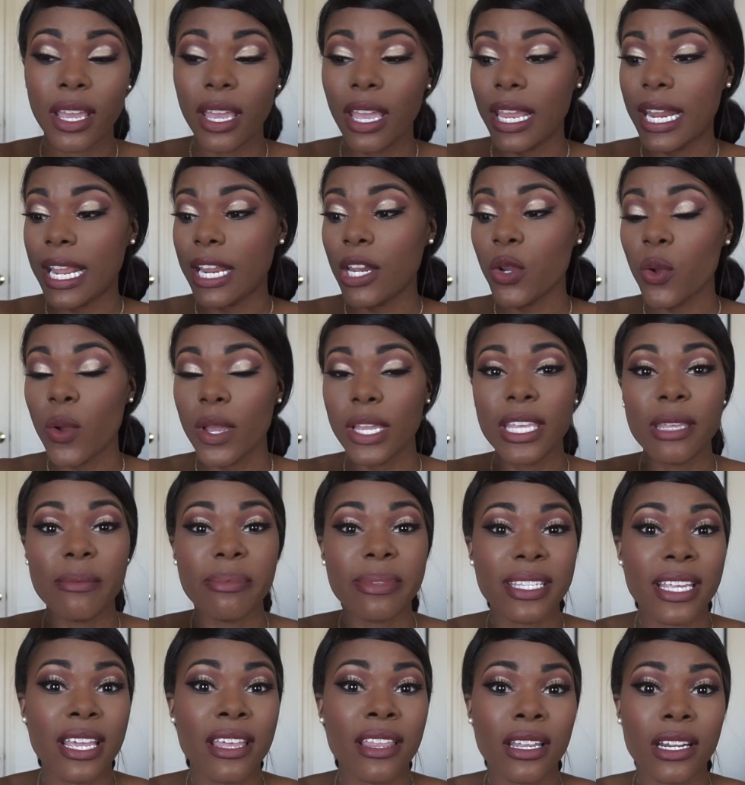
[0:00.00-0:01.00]
And I know I keep
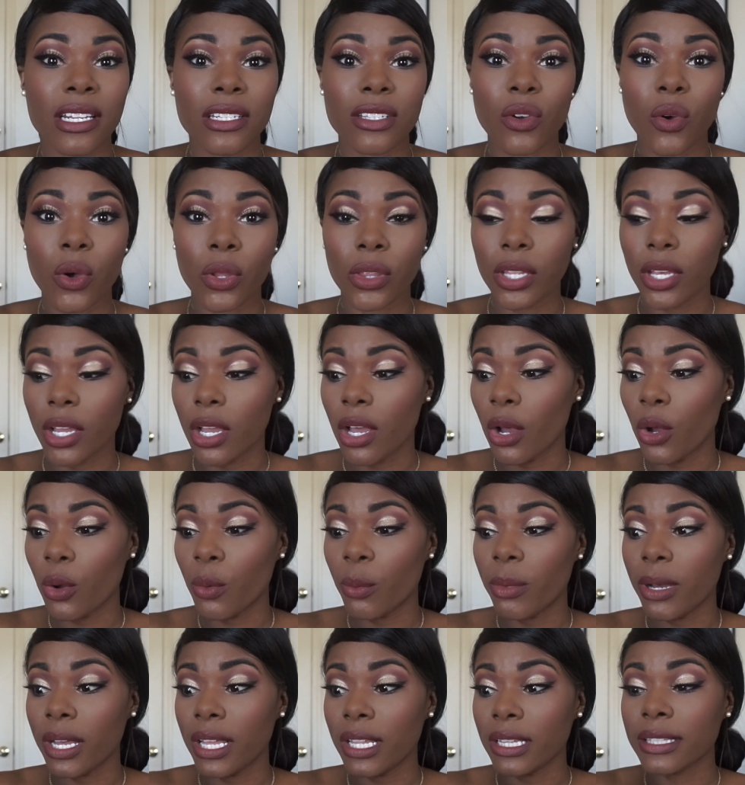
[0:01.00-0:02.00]
saying that it's on the go,
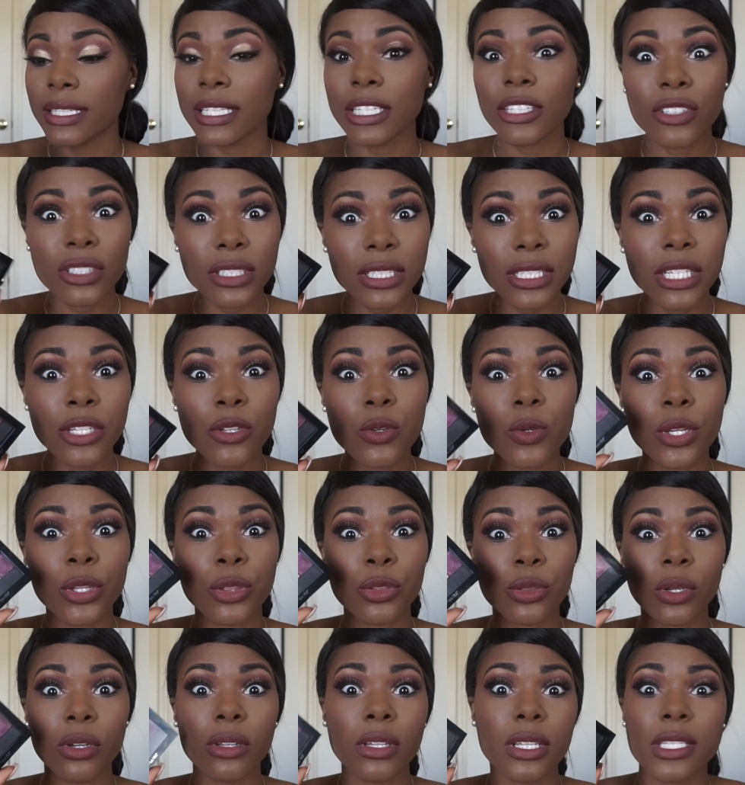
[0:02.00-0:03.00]
but literally you can
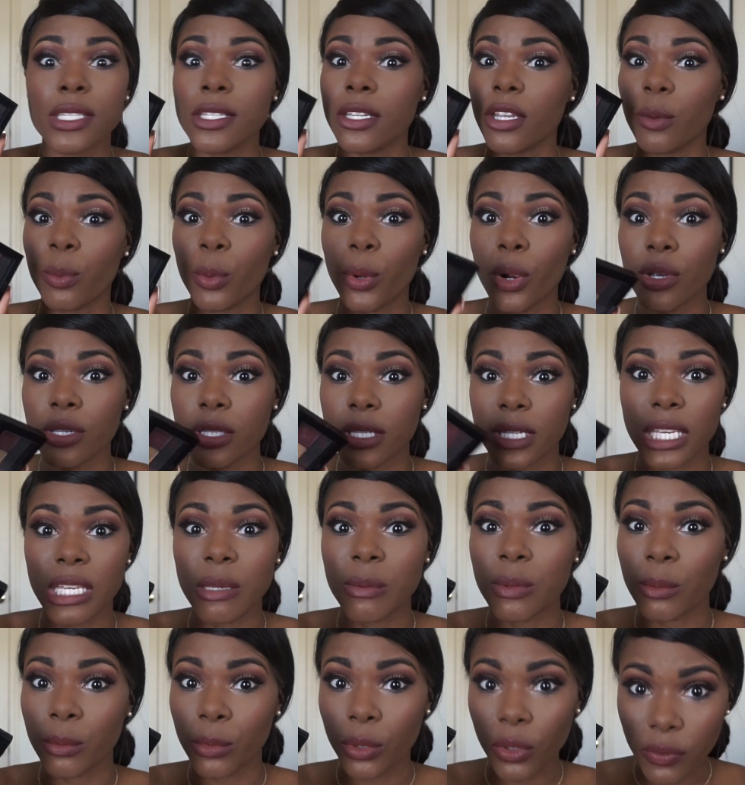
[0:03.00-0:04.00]
throw this in your purse and
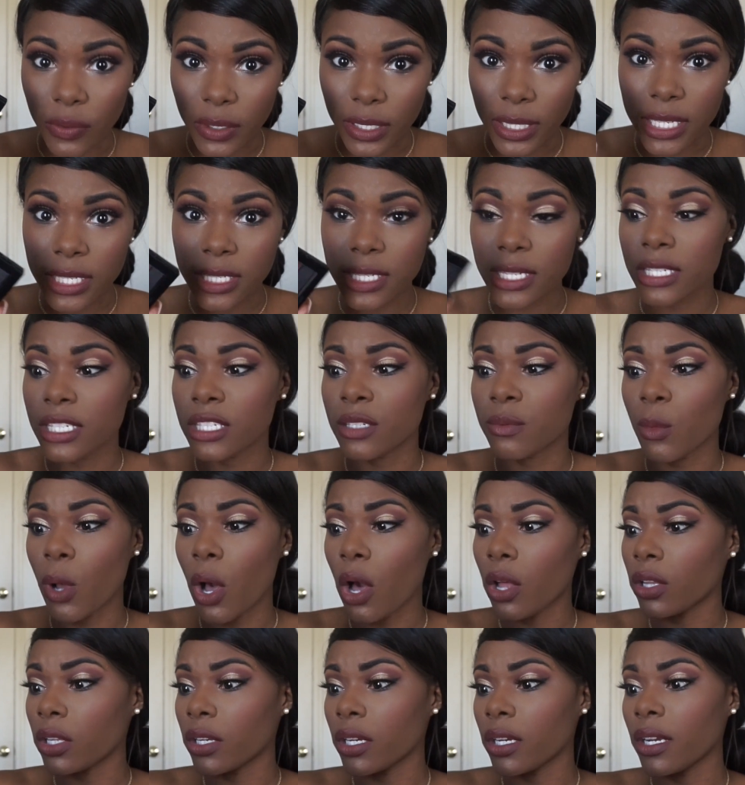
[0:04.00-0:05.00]
keep it moving. This is
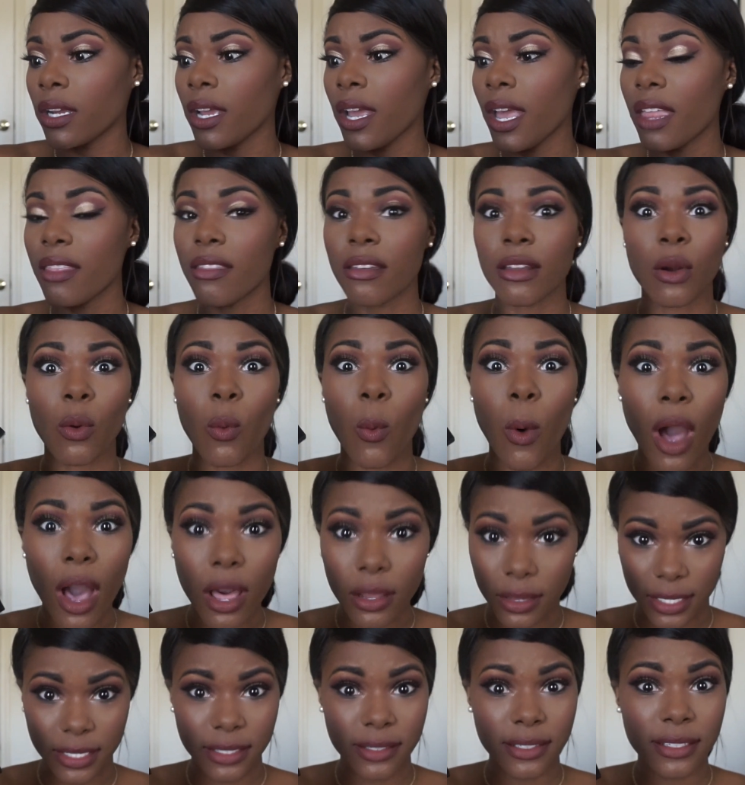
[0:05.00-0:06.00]
smaller than a
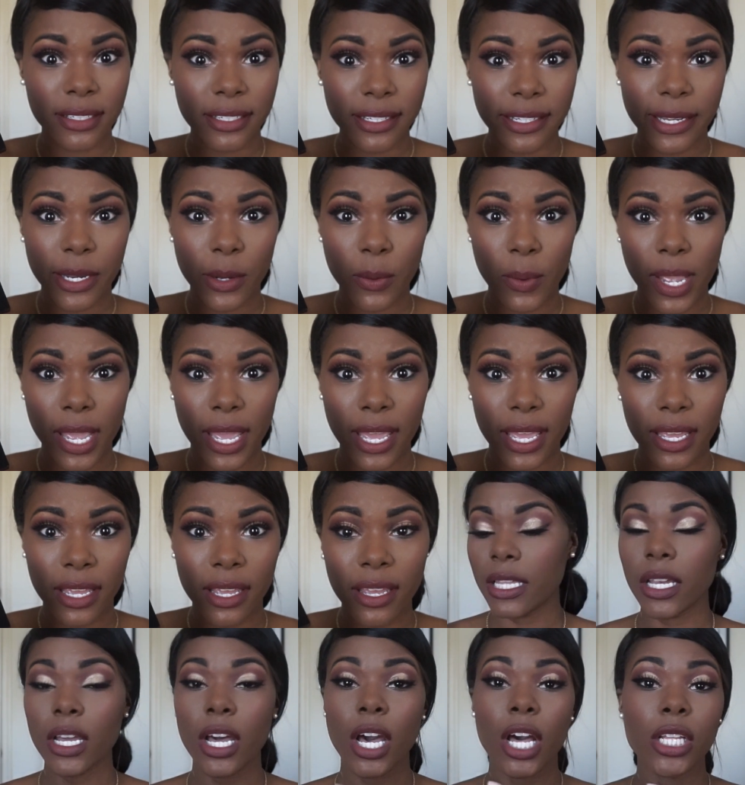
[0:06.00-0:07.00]
wallet, okay?
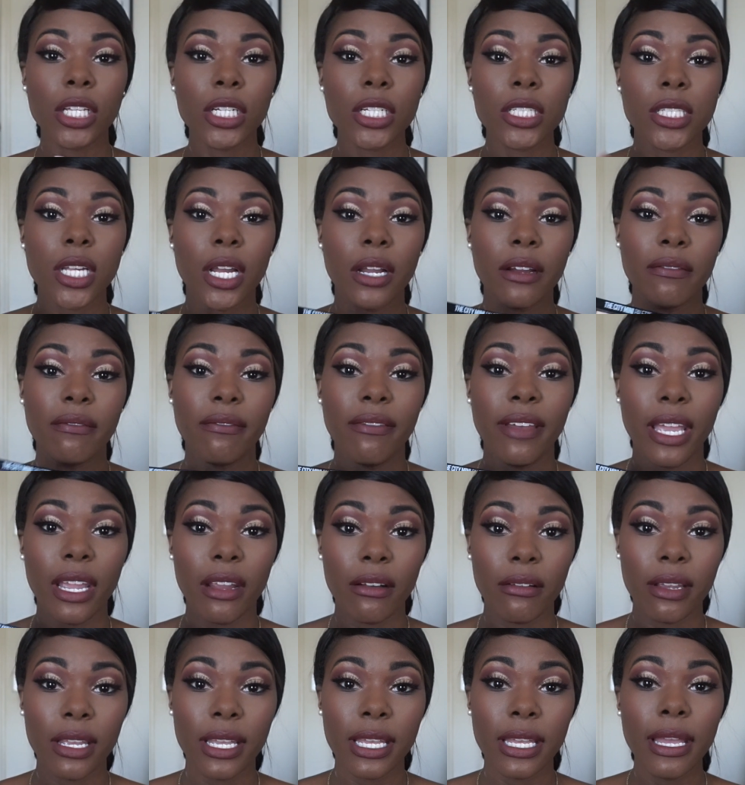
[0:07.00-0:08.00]
The colors are
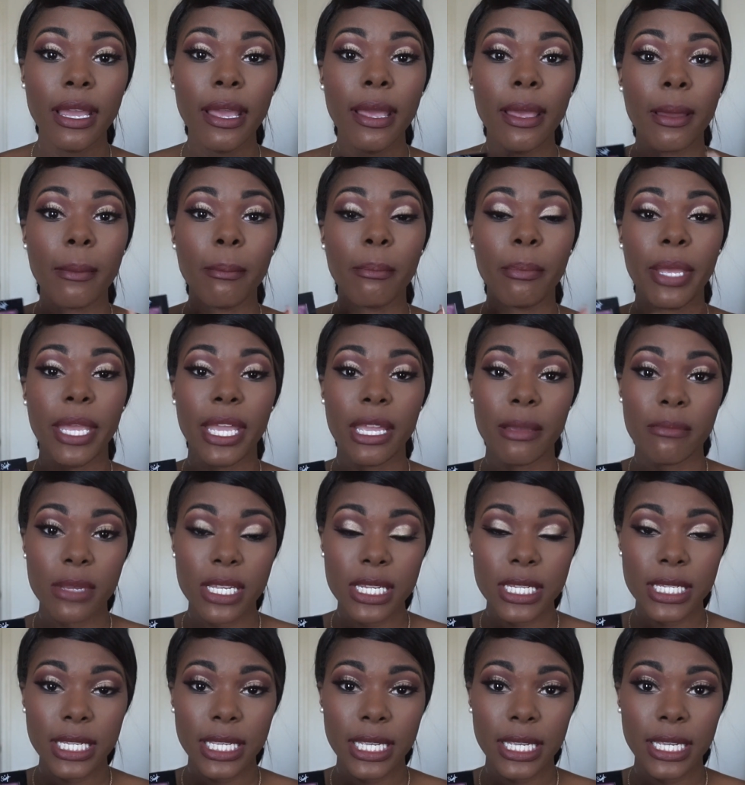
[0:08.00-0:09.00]
very
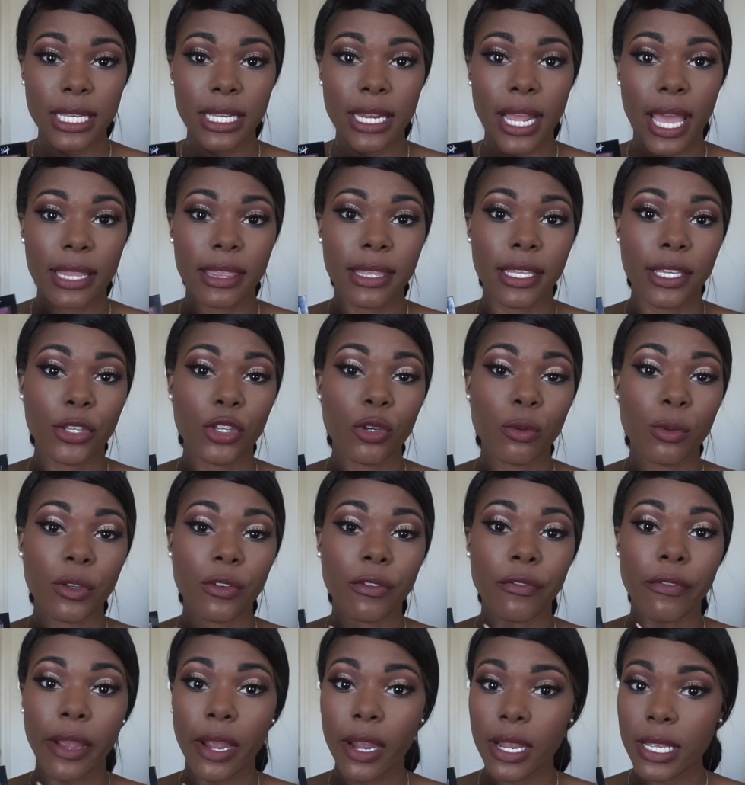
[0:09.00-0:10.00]
pigmented. I think you'll be
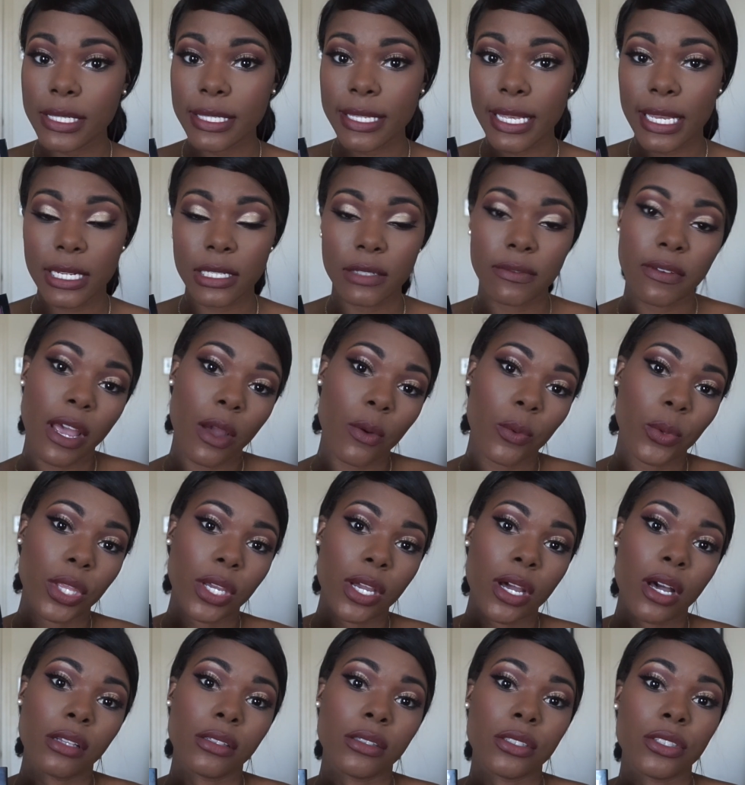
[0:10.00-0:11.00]
very satisfied with the
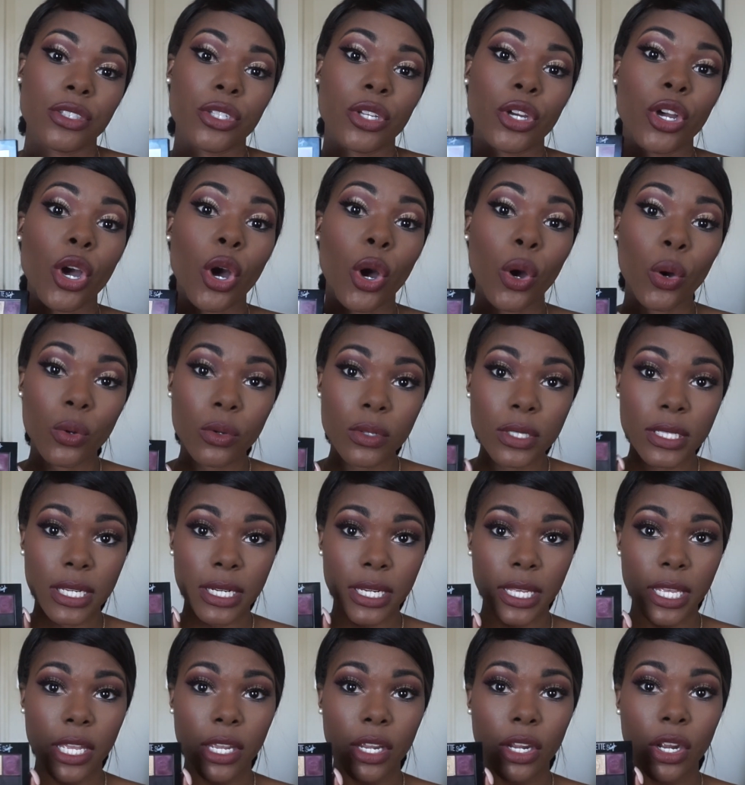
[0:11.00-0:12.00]
colors. The golds in
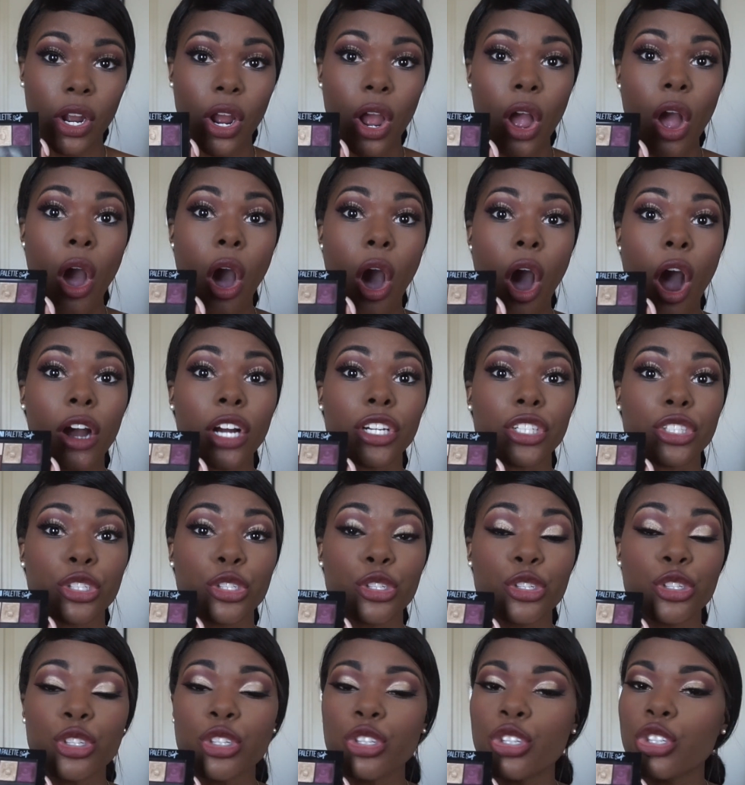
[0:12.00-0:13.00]
here are
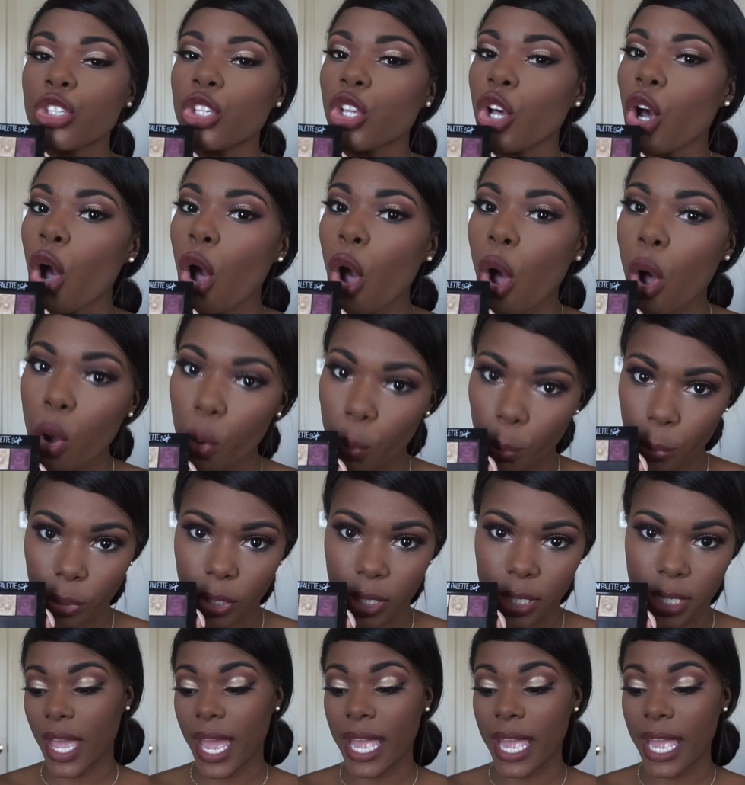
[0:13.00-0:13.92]
so pretty.